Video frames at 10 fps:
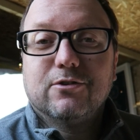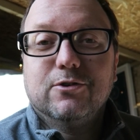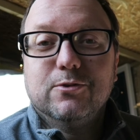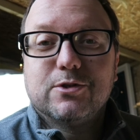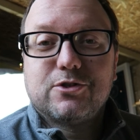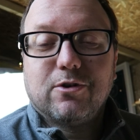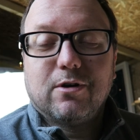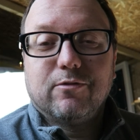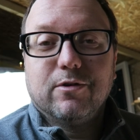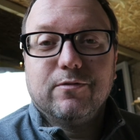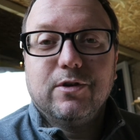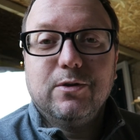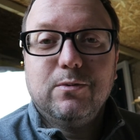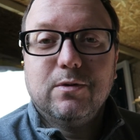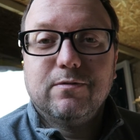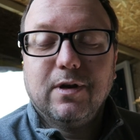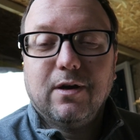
Crew Strava review for